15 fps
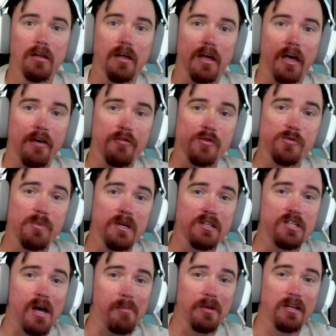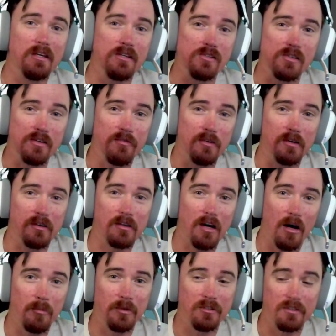If you speak Japanese, leave a
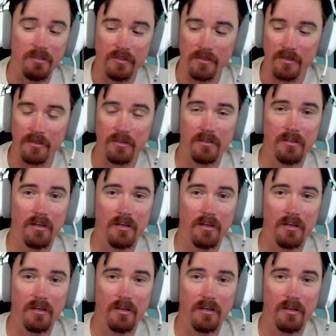comment in the